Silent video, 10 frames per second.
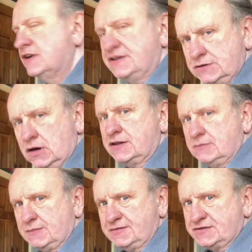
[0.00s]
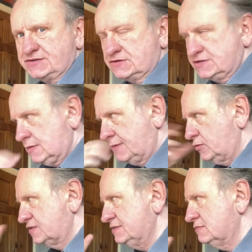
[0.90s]
It's not the map of a story. It's a map of
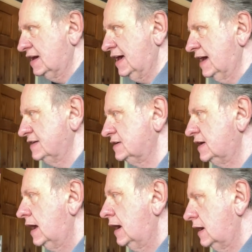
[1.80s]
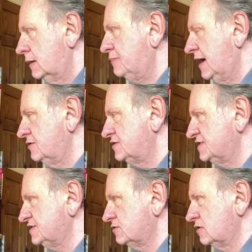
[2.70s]
what's in my head about a
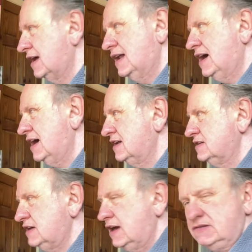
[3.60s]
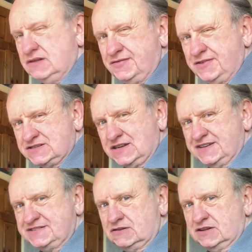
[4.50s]
story, and it feels like
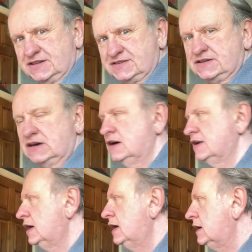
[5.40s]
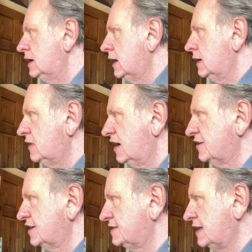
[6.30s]
it's only the start. I
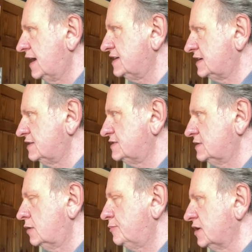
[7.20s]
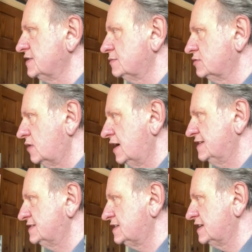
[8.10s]
look at that, and there's no possible way
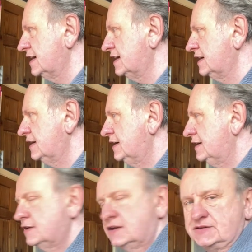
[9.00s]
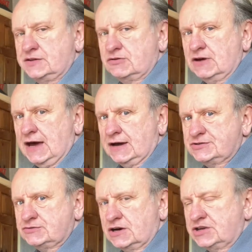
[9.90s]
to think that it's a 3-act
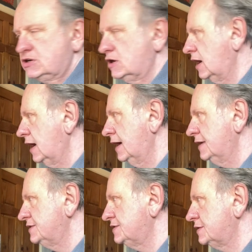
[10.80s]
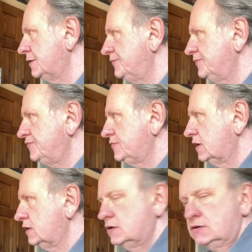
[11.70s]
structure, and
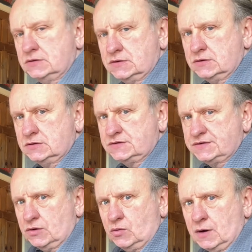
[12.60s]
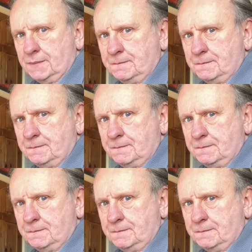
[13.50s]
so what?